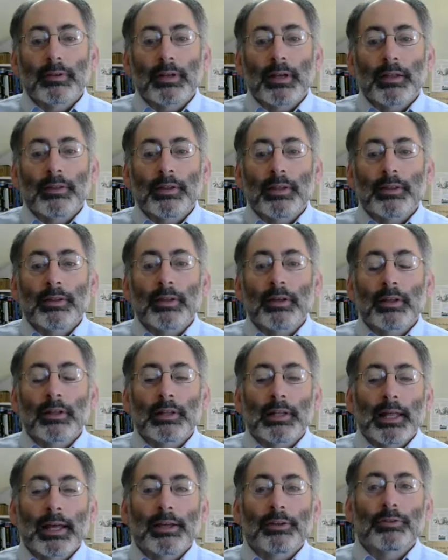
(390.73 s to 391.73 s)
and then the
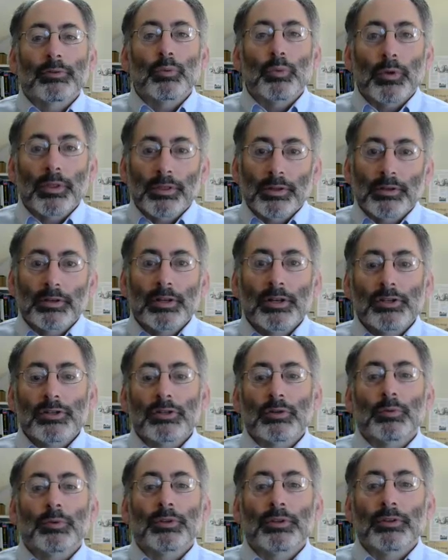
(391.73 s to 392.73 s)
class with the
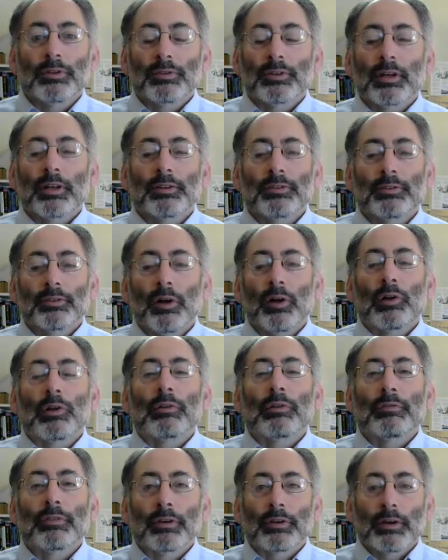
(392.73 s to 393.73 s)
teacher would discuss all
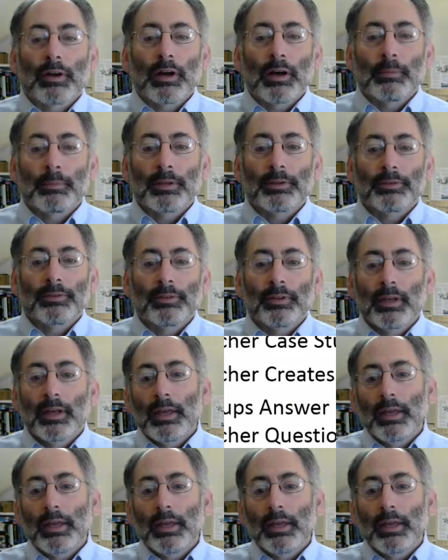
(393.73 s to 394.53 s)
of their comments.